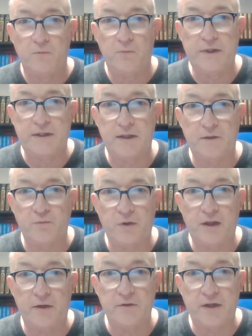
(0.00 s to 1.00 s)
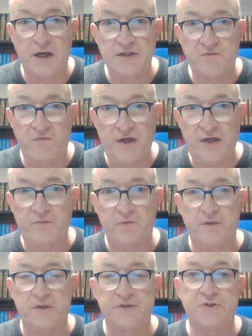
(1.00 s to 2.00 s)
We can rely on God's
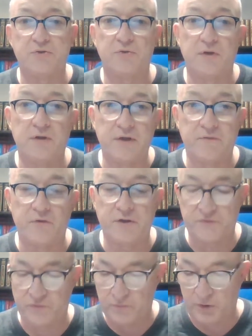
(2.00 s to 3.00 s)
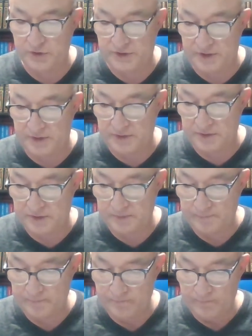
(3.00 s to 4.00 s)
faithfulness to deliver us from our sins.
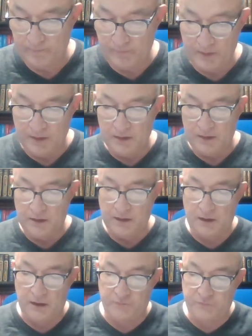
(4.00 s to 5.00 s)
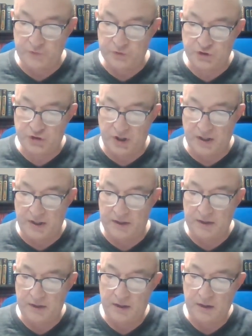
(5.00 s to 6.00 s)
Uh, First
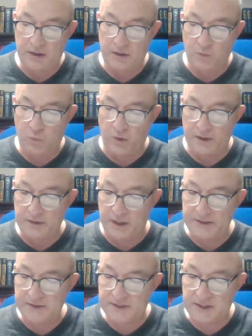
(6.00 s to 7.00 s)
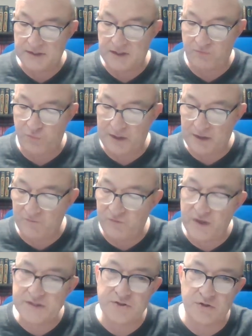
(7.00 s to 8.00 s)
John 1 9 says, If we
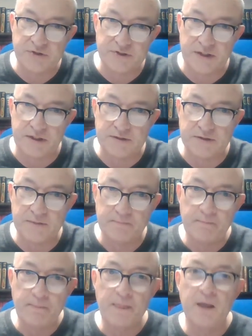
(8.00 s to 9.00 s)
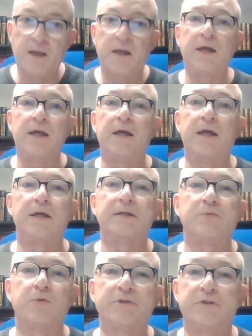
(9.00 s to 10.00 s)
confess our sins, he
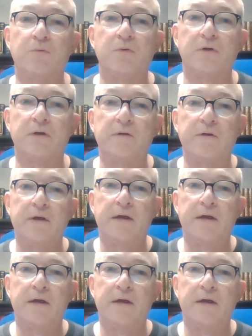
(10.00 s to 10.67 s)
is, what's the word?